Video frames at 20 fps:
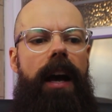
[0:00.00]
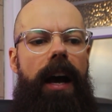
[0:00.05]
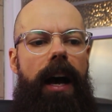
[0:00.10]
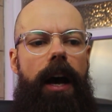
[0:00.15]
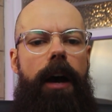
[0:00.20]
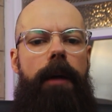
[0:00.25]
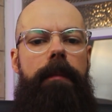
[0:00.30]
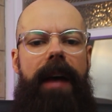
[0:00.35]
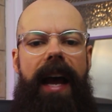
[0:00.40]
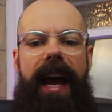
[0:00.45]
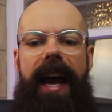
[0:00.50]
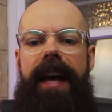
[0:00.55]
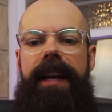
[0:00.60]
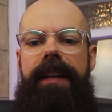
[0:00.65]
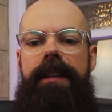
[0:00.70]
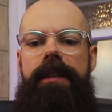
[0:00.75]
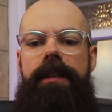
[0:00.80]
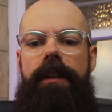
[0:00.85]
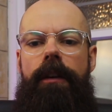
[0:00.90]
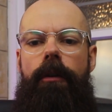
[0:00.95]
Um,
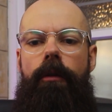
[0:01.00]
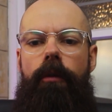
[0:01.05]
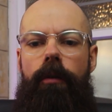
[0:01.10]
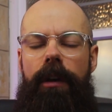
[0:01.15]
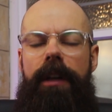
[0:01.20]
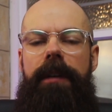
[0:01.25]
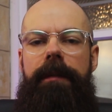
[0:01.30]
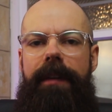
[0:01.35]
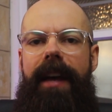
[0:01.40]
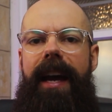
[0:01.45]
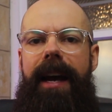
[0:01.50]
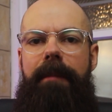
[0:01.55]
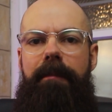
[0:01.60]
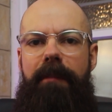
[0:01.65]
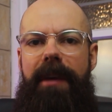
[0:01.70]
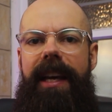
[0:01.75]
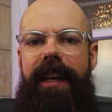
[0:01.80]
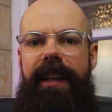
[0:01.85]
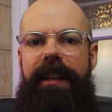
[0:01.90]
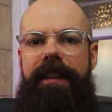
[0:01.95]
and all of that
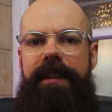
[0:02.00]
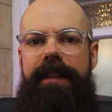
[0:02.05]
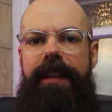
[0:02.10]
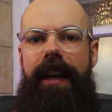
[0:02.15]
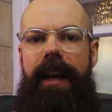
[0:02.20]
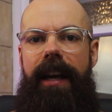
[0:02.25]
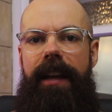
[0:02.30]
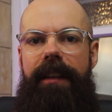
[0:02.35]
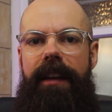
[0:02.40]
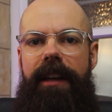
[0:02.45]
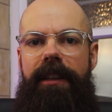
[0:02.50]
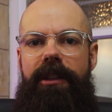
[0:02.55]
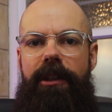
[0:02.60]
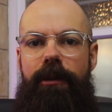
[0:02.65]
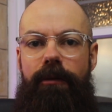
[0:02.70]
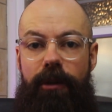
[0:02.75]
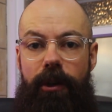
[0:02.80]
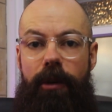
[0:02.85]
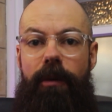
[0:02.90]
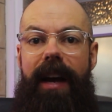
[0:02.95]
means that
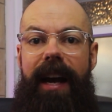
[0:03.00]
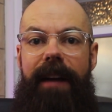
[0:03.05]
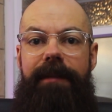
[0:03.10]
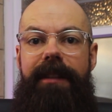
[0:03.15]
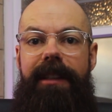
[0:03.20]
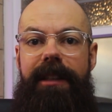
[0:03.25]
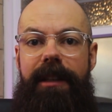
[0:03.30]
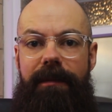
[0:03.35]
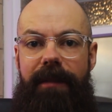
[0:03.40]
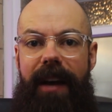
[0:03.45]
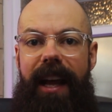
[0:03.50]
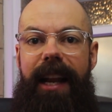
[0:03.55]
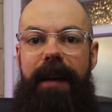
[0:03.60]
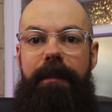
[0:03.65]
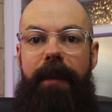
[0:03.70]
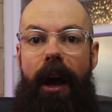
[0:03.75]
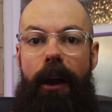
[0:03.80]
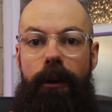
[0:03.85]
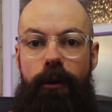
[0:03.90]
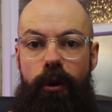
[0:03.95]
you do have to
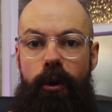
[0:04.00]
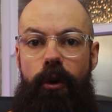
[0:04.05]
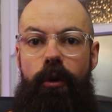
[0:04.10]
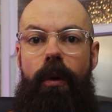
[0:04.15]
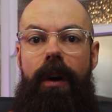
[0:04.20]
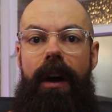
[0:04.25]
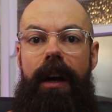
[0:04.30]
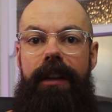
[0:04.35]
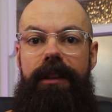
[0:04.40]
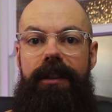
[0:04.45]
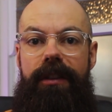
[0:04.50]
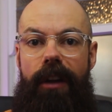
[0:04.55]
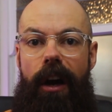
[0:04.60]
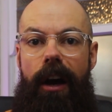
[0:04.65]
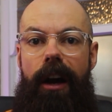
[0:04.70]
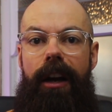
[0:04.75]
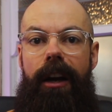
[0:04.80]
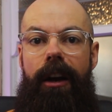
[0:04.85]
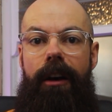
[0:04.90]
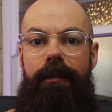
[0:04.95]
develop a new
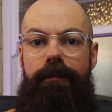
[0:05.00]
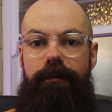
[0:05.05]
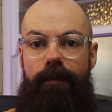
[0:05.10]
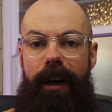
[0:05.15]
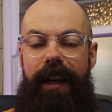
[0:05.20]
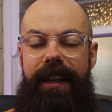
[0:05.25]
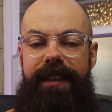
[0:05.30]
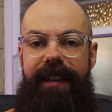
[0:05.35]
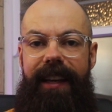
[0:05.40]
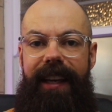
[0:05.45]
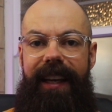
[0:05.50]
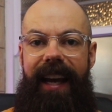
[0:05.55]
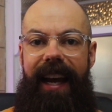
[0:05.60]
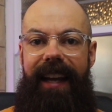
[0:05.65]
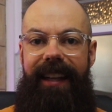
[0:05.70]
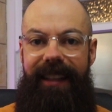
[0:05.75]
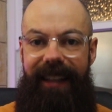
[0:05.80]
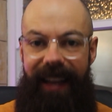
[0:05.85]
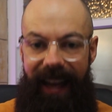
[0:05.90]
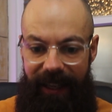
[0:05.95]
style of writing,
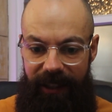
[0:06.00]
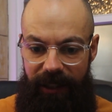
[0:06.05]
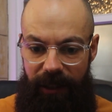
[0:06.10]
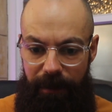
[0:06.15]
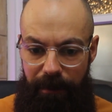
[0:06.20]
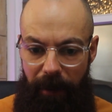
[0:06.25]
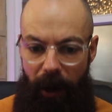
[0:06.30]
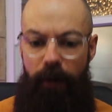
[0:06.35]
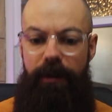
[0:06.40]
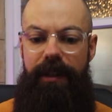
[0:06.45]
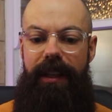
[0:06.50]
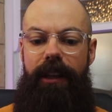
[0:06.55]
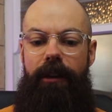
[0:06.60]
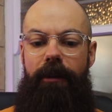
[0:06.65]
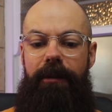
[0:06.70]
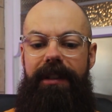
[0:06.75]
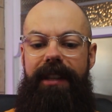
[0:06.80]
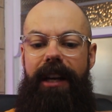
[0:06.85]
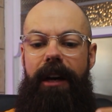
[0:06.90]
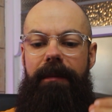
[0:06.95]
and exposing
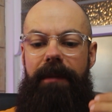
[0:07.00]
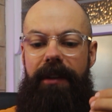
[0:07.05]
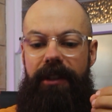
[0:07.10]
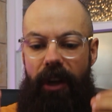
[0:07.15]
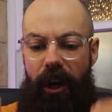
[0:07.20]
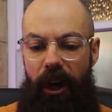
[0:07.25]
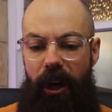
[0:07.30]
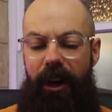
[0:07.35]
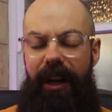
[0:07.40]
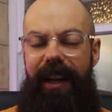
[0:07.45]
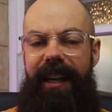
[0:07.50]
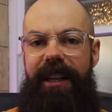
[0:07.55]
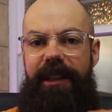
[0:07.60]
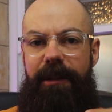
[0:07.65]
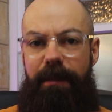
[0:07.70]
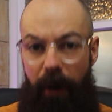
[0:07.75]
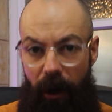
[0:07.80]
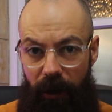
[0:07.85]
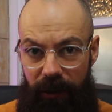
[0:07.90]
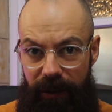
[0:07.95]
yourself as early
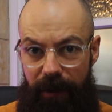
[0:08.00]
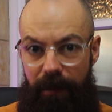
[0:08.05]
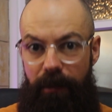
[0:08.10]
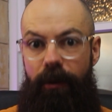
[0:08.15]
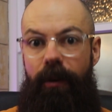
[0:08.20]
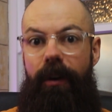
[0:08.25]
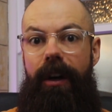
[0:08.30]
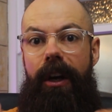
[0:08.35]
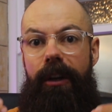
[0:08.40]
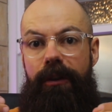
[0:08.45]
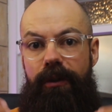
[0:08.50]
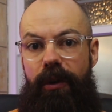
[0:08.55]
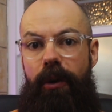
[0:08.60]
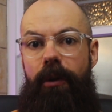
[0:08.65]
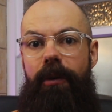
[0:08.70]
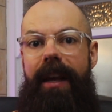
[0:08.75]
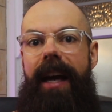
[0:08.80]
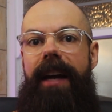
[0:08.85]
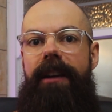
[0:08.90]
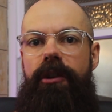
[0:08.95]
as possible
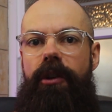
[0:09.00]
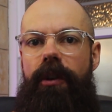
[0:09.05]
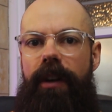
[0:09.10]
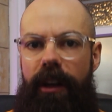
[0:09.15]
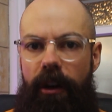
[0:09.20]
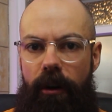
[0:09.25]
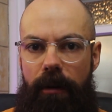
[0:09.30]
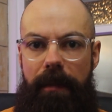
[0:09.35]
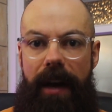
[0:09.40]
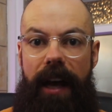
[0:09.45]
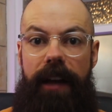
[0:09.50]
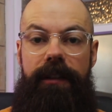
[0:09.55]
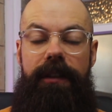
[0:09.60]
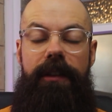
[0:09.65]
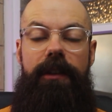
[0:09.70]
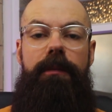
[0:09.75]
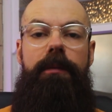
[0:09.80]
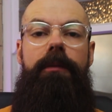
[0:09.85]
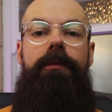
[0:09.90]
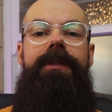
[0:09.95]
to that during your
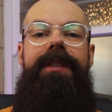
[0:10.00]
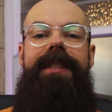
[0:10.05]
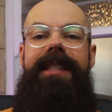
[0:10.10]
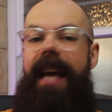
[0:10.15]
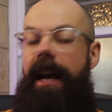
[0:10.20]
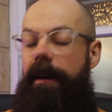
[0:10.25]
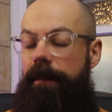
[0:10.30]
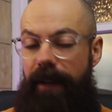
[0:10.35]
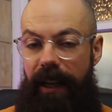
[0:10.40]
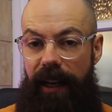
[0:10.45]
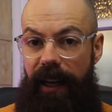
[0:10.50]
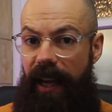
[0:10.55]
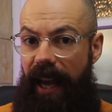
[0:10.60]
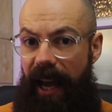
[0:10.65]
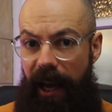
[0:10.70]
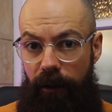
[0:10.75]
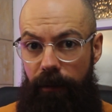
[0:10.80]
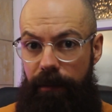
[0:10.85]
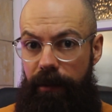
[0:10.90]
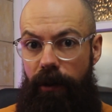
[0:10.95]
master's will definitely
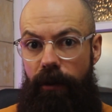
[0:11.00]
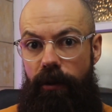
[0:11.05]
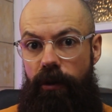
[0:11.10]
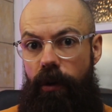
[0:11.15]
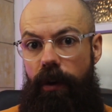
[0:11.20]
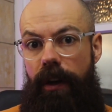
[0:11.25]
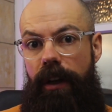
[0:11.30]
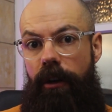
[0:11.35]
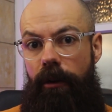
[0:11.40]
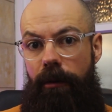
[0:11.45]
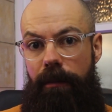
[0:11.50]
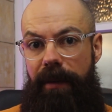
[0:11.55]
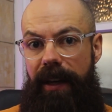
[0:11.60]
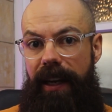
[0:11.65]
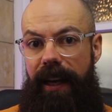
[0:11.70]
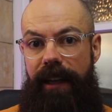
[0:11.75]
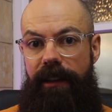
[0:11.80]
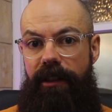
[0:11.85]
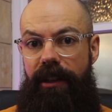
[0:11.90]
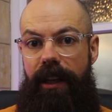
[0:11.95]
help you during your
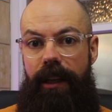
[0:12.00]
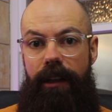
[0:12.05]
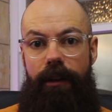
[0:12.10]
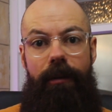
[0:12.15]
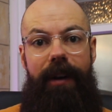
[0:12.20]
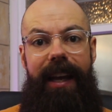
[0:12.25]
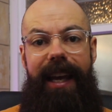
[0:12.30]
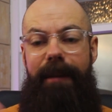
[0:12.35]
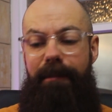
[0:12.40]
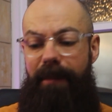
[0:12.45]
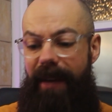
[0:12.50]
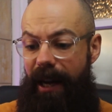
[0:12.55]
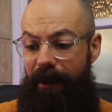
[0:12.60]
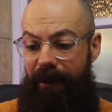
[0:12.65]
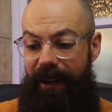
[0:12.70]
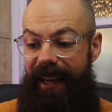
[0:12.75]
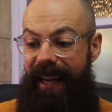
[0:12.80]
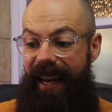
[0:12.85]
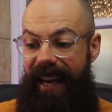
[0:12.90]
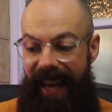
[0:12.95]
PhD. You'll hit, be
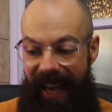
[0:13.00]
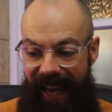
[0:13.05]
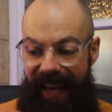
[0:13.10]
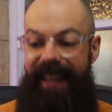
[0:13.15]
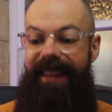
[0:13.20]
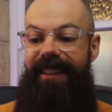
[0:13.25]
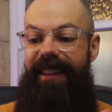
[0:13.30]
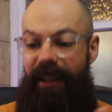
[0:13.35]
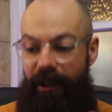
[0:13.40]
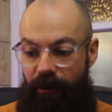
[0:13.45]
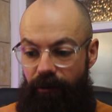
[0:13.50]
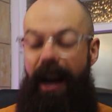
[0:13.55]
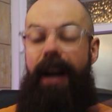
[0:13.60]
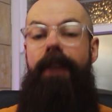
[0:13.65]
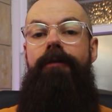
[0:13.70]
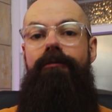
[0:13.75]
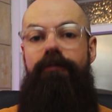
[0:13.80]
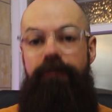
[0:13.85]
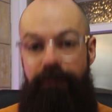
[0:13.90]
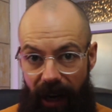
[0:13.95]
able to hit the
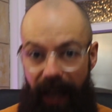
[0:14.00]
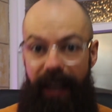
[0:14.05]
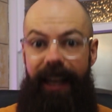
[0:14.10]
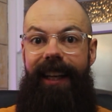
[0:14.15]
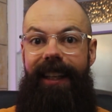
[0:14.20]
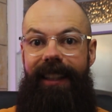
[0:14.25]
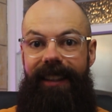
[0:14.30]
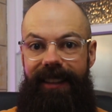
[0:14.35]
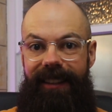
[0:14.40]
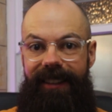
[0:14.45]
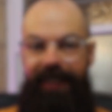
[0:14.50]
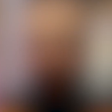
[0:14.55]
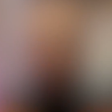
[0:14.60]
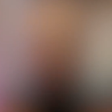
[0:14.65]
ground running thing.